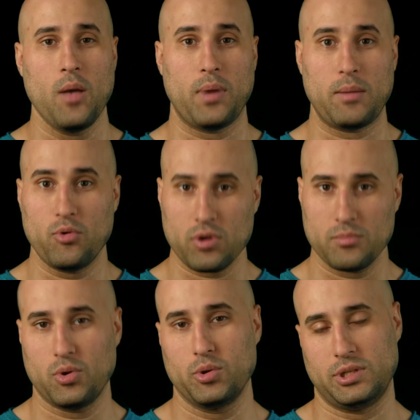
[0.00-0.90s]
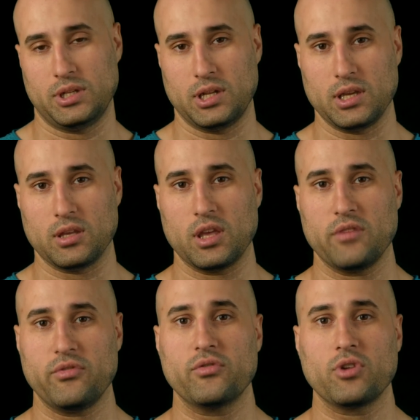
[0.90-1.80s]
But more importantly,
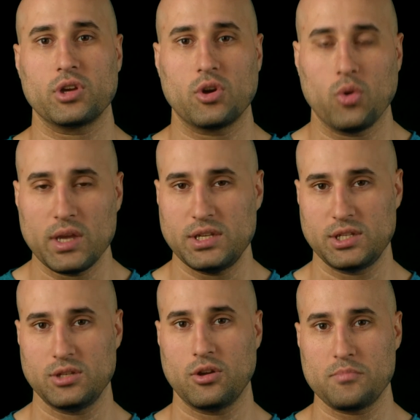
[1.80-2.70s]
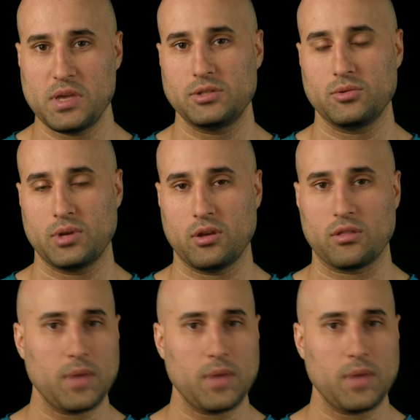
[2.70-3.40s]
if you've got a question on mental health,